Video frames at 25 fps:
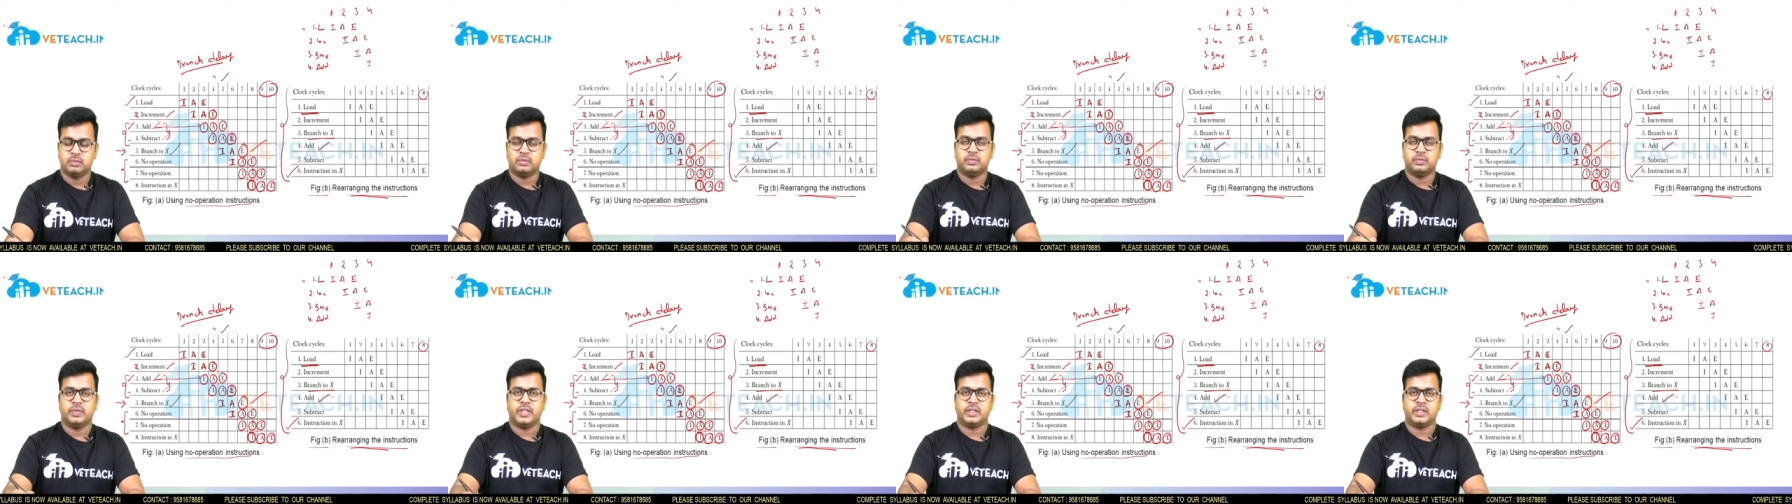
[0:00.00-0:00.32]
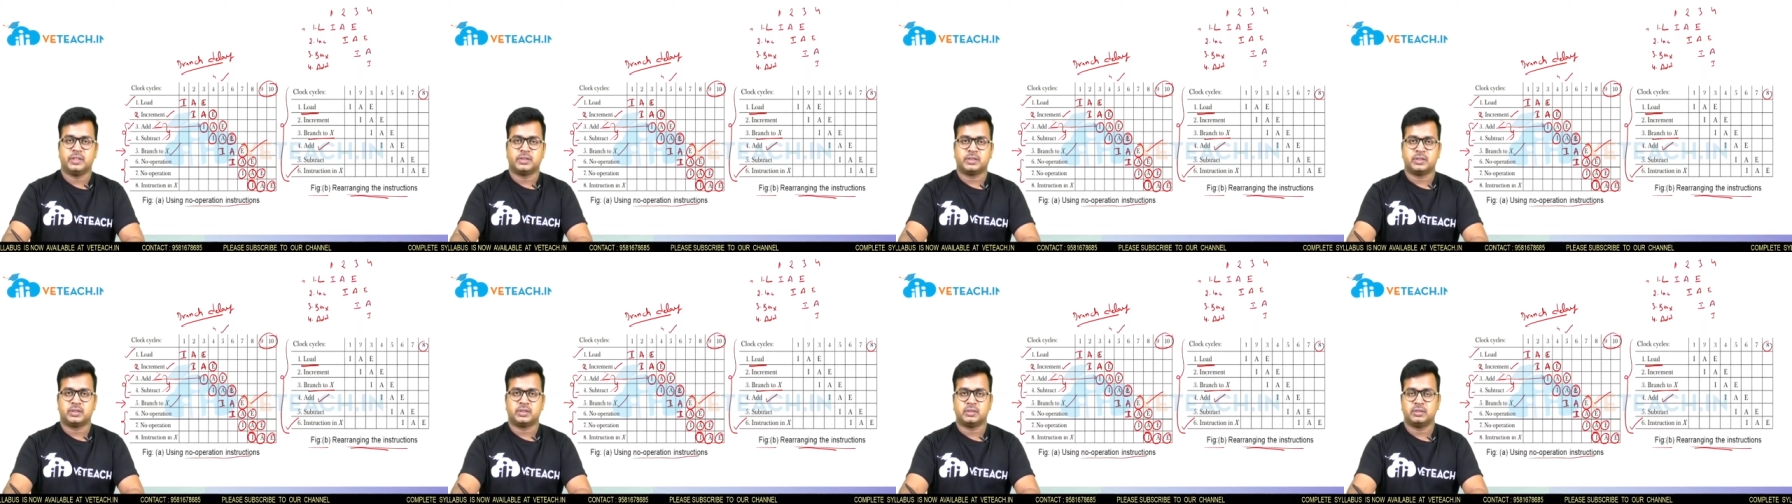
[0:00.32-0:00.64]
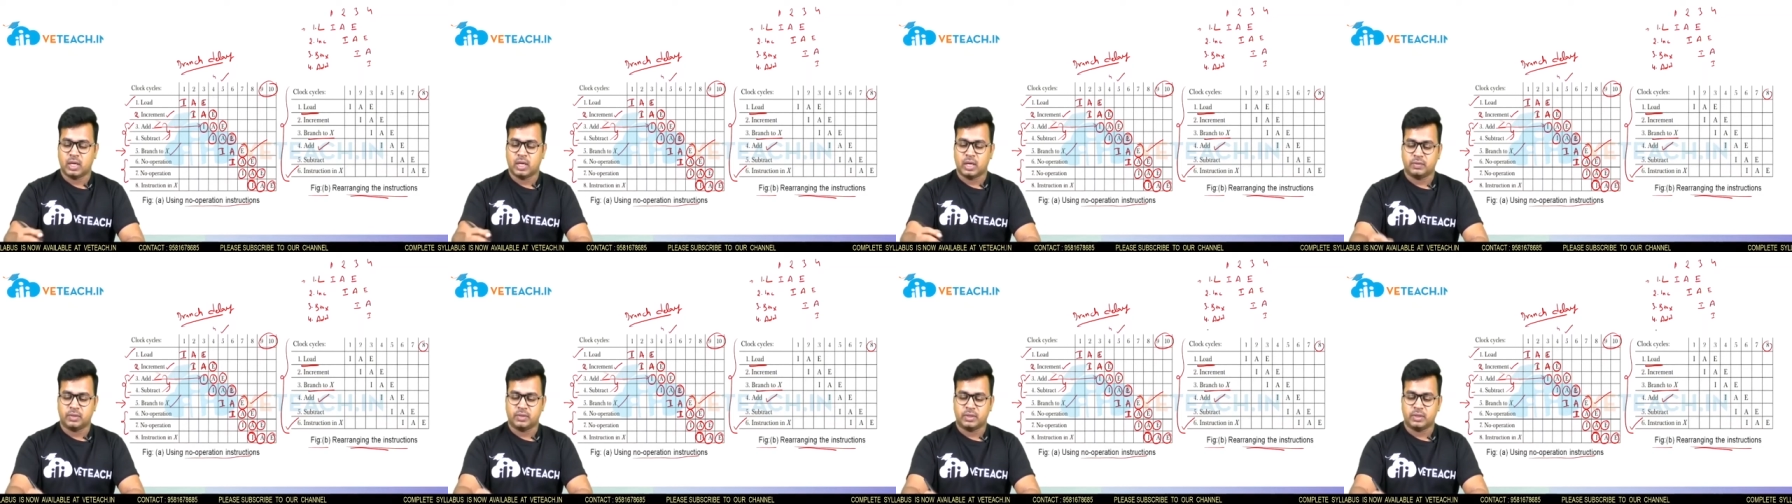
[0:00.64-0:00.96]
phase.
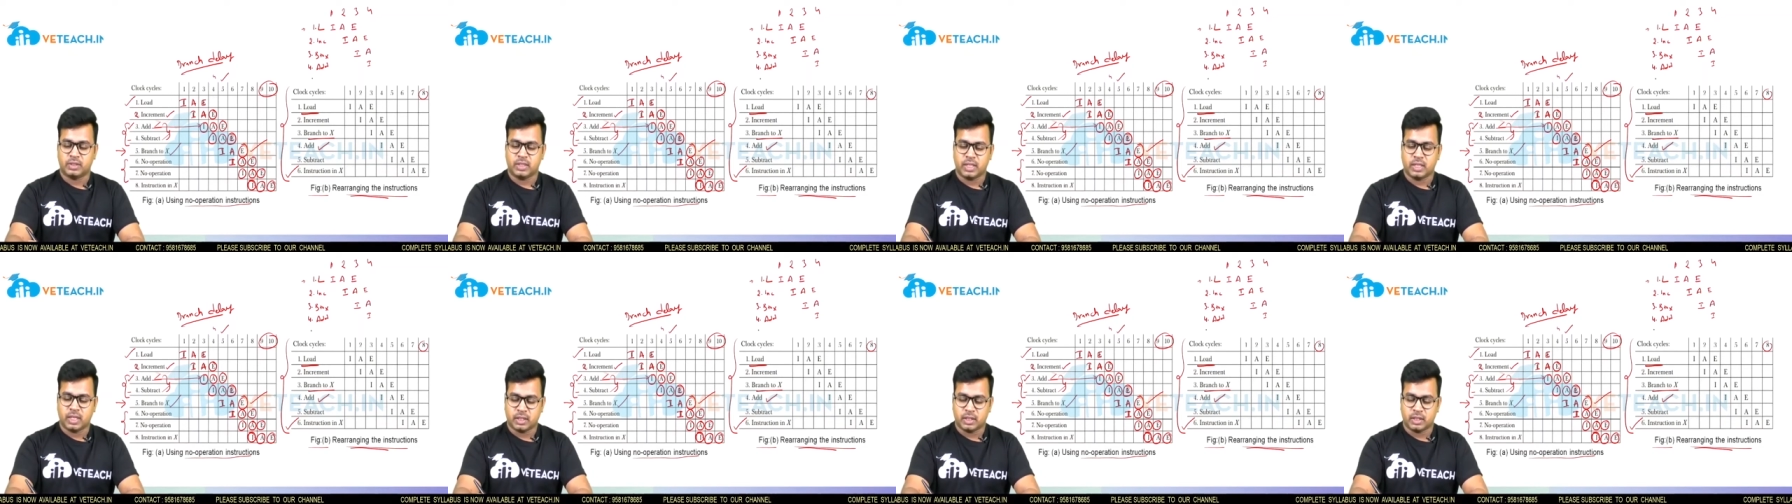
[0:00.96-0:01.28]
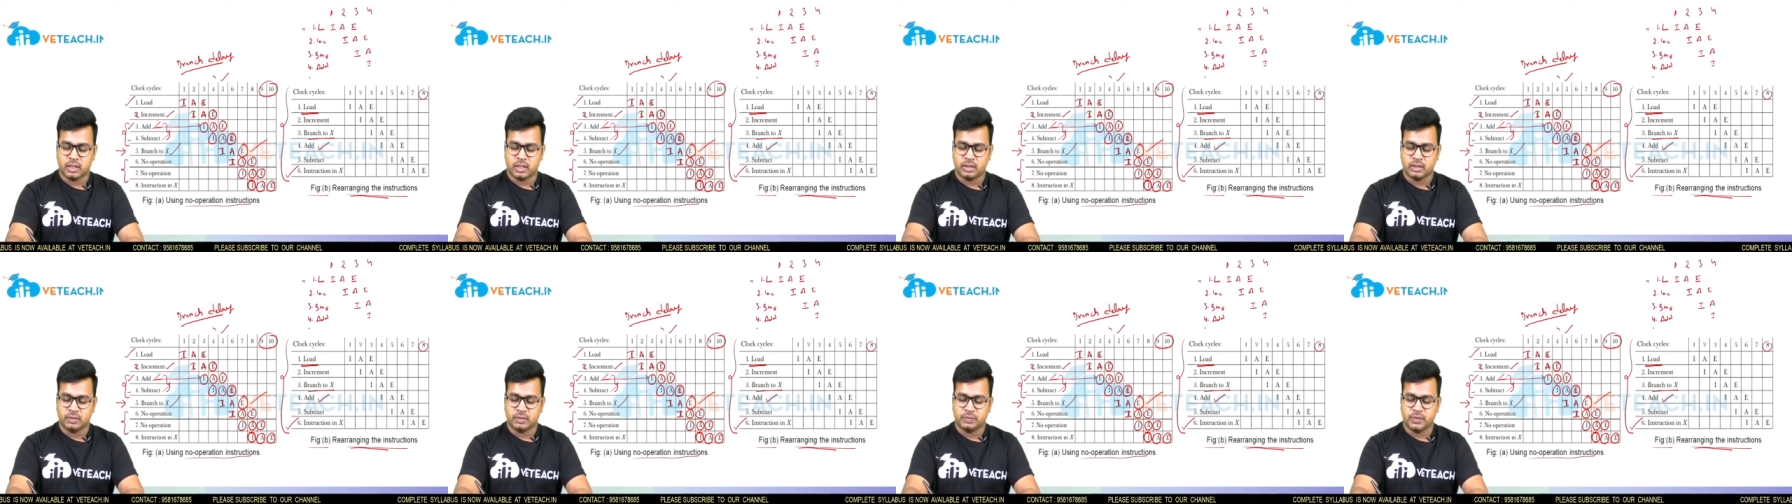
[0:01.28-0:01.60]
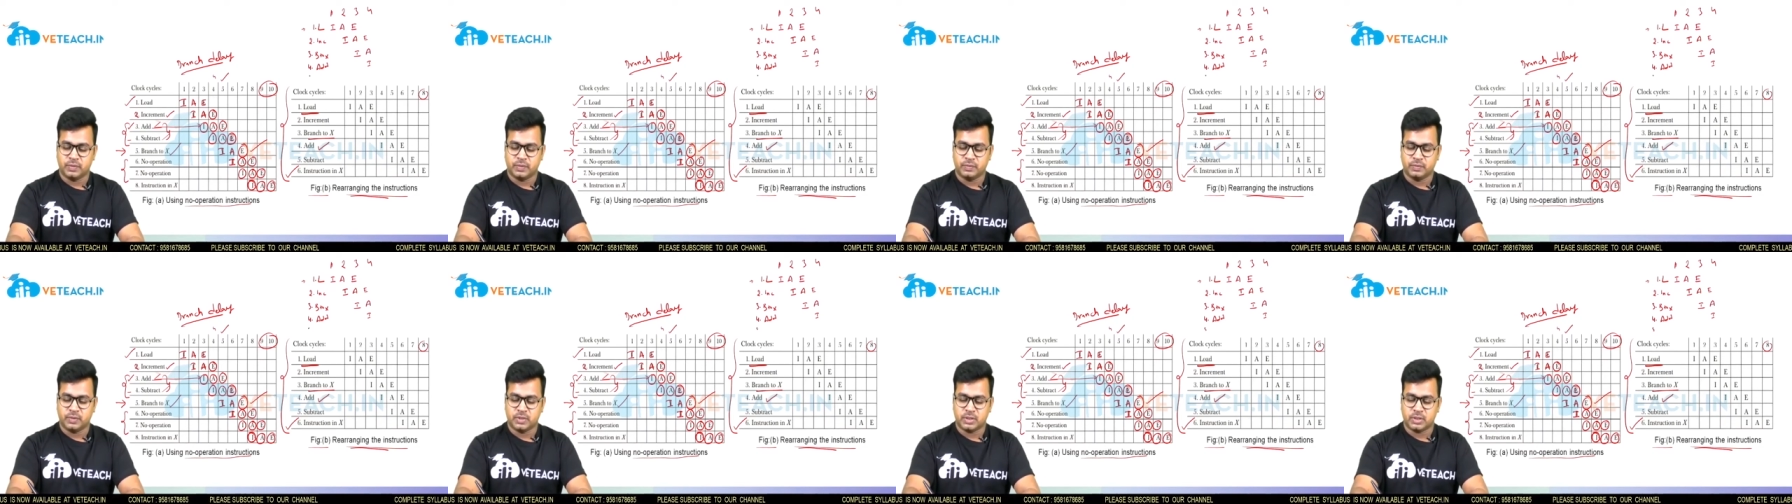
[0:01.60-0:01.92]
After that, in the
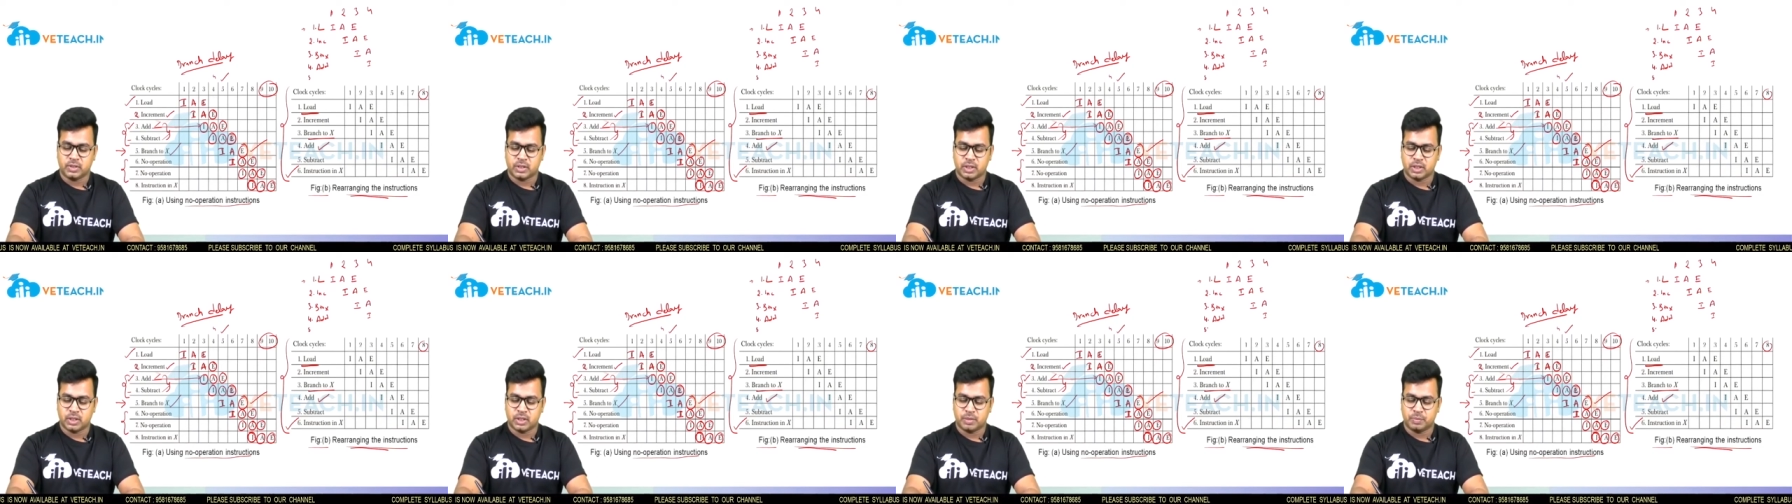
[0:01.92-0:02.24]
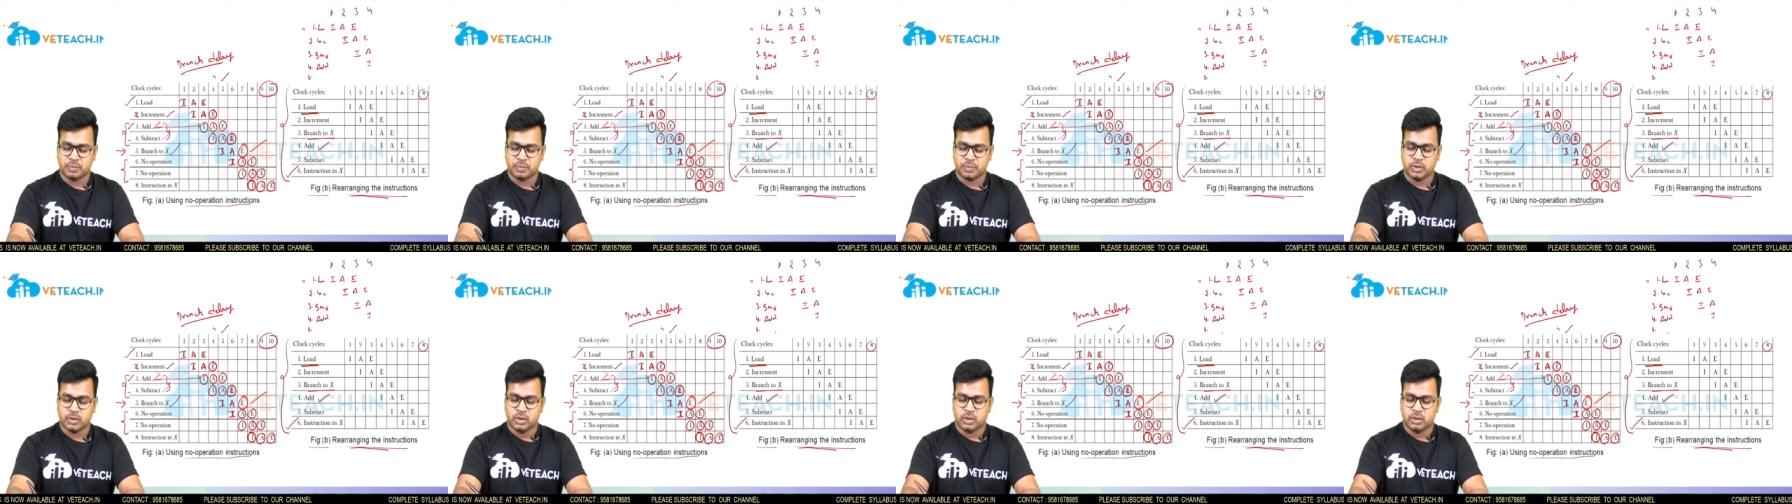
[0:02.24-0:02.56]
fifth step,